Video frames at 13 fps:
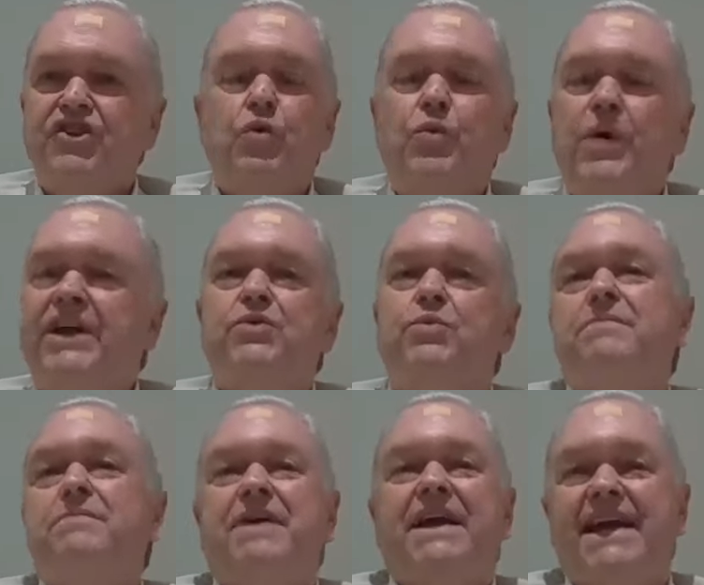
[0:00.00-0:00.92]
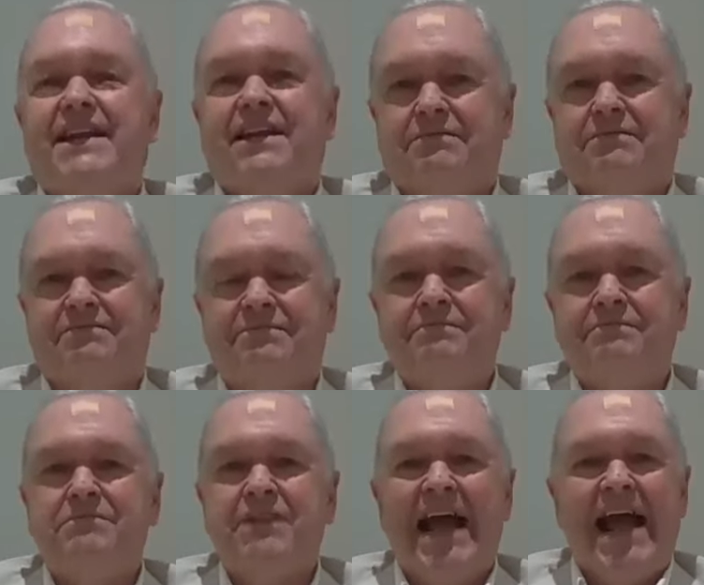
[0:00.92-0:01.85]
So where do we begin?
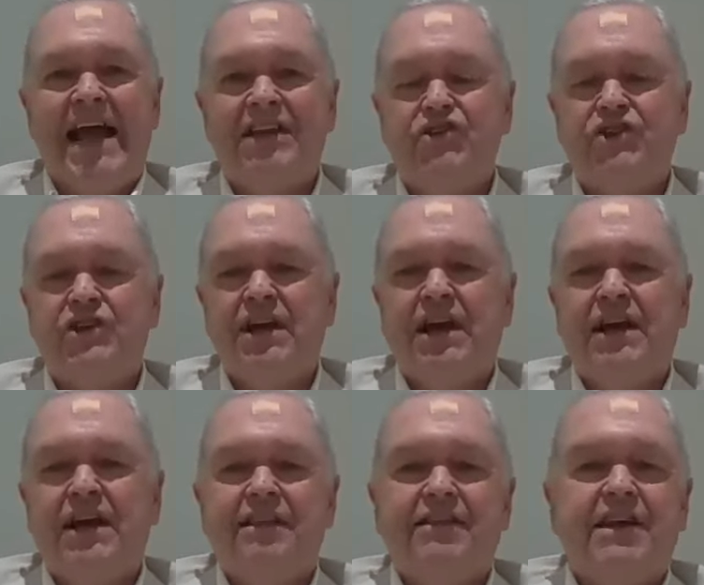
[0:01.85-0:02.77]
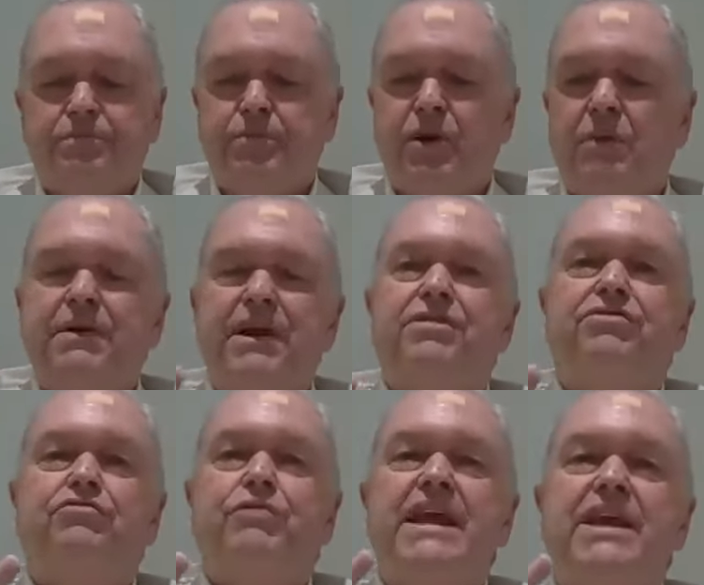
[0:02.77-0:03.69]
And there's probably
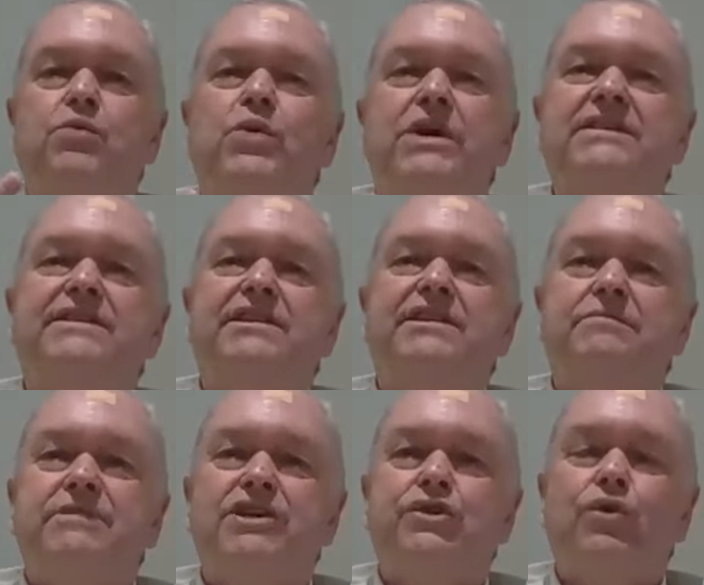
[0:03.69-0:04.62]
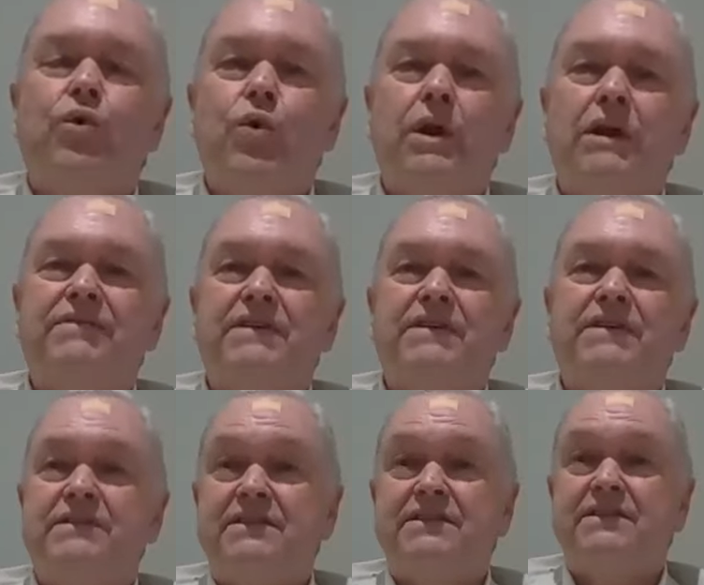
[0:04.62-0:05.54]
three wisdoms that all of
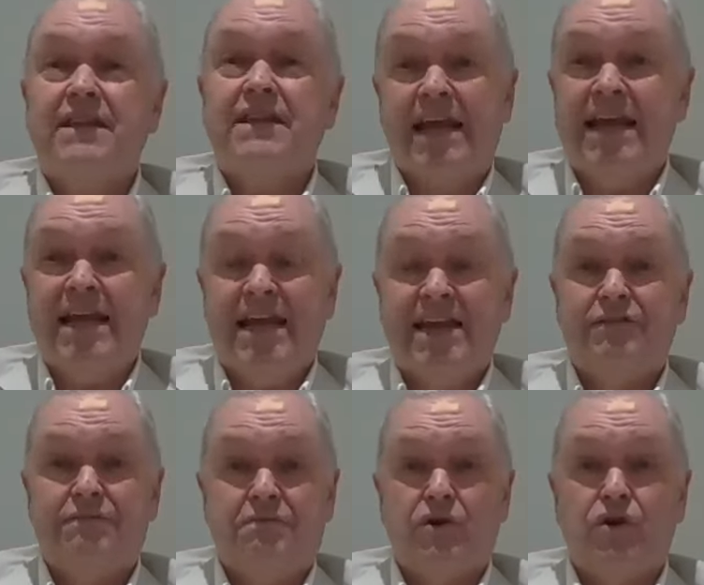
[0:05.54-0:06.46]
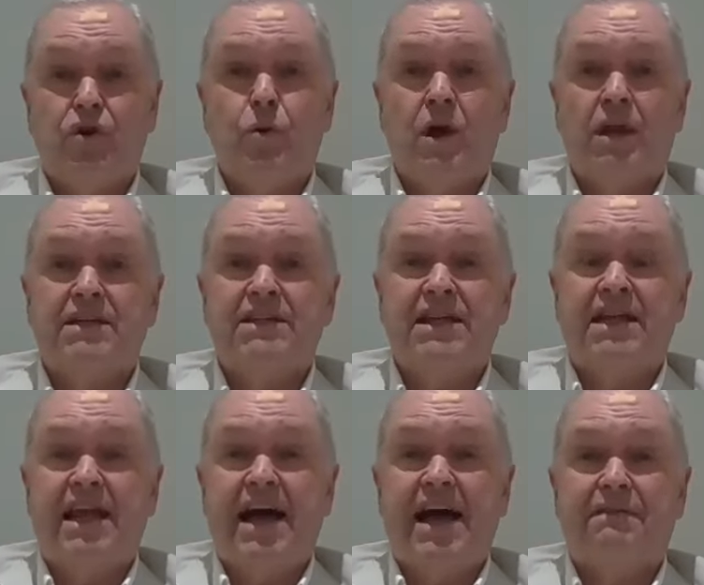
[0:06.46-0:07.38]
us need for a
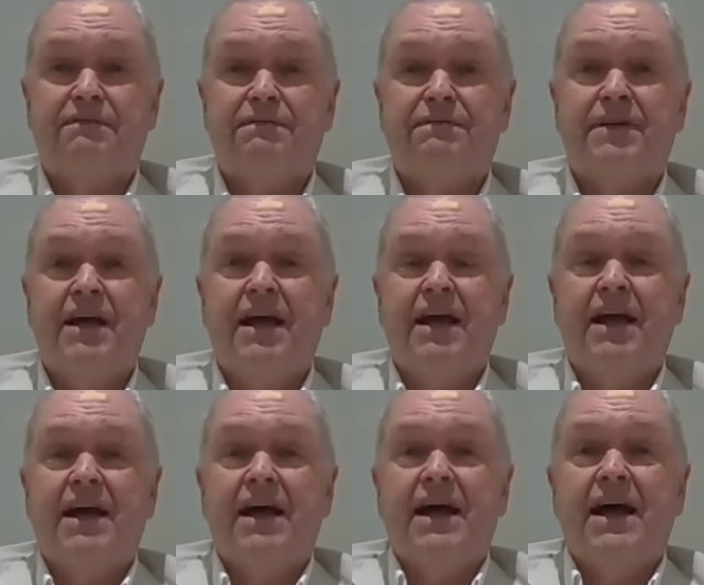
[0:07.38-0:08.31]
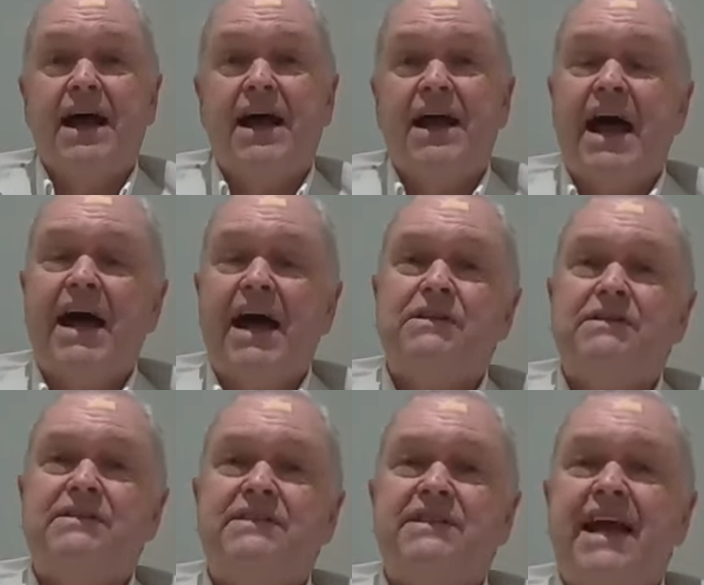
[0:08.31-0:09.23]
quality life. And I
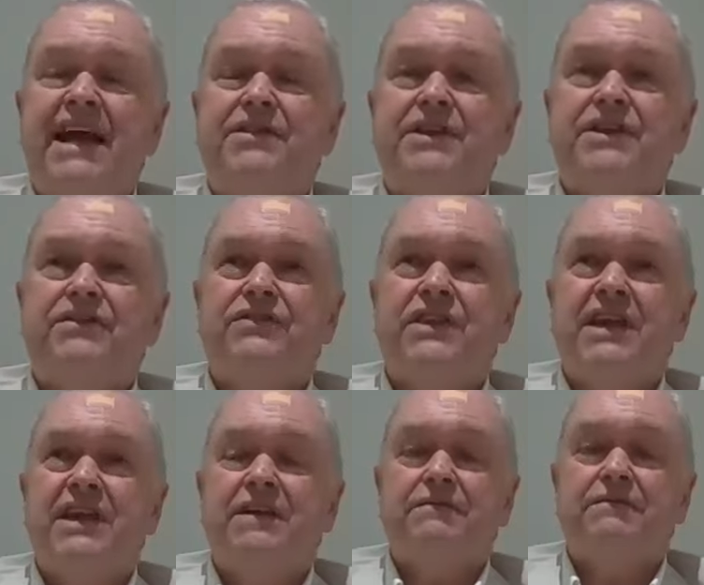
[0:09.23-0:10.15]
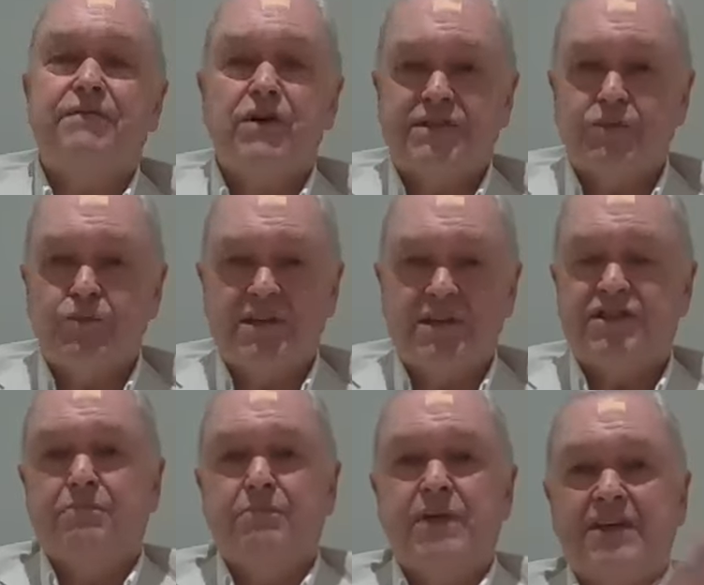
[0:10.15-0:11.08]
would say that the first
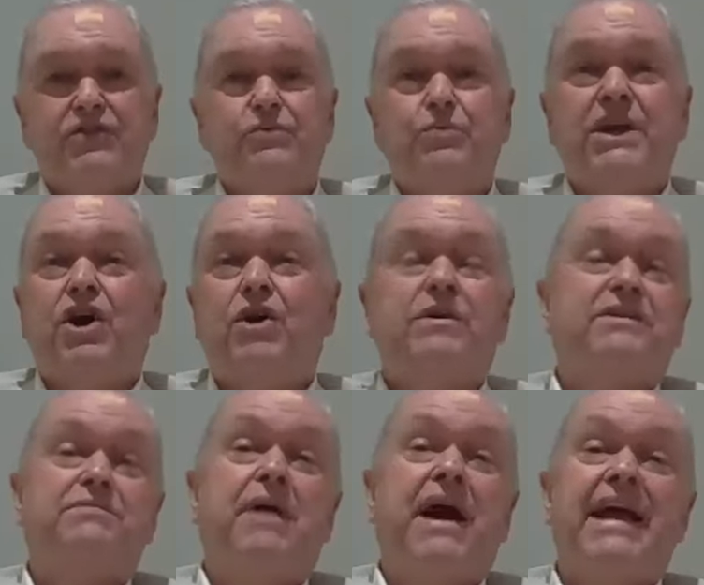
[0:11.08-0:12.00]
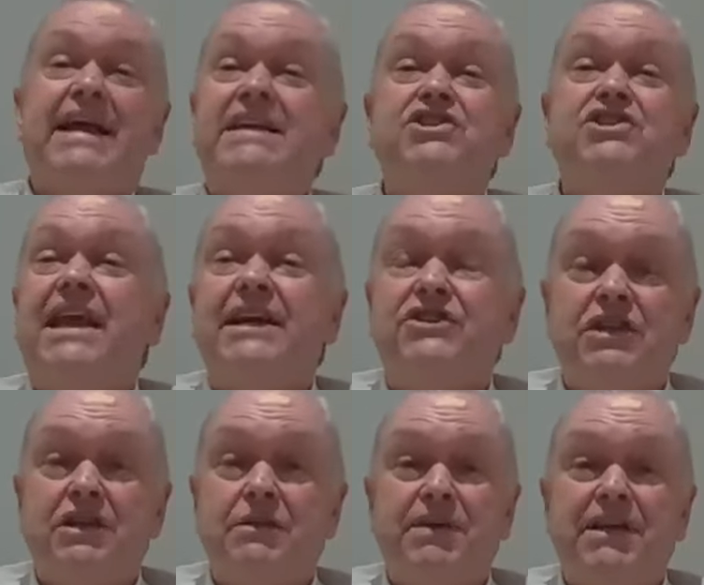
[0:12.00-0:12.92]
wisdom, as we know, is my
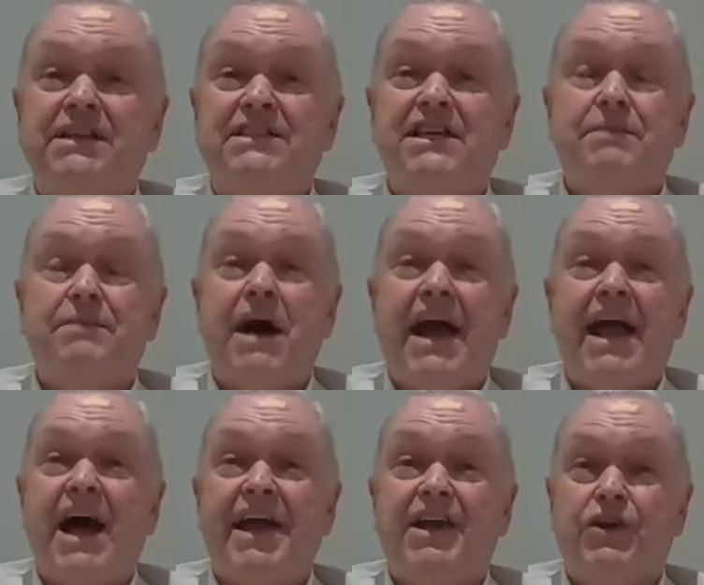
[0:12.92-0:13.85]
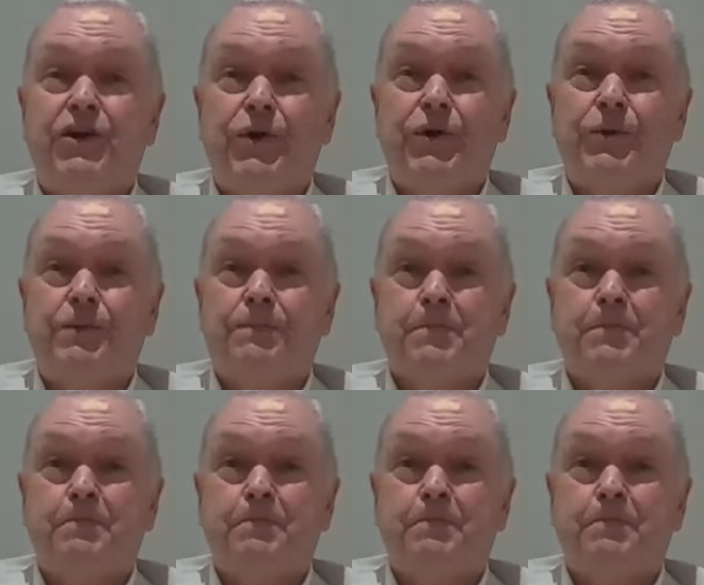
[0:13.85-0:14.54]
intellectual ability, my IQ.